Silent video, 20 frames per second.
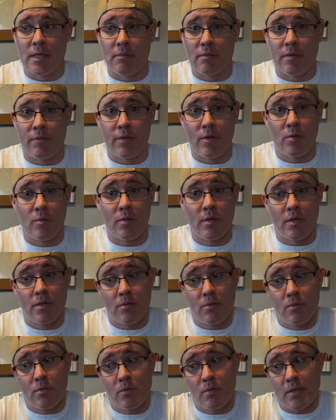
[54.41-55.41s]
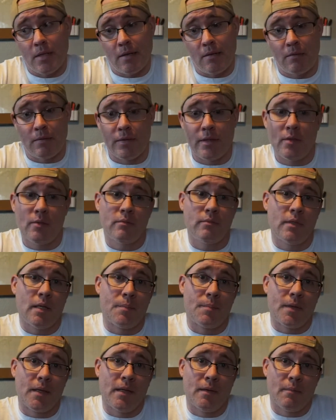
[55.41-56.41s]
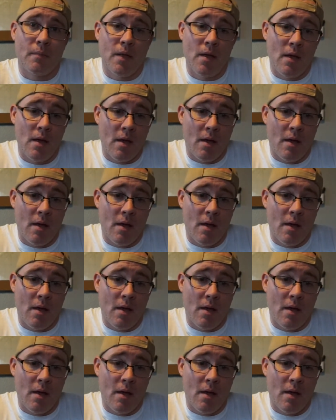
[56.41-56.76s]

review those. I don't know, up to him.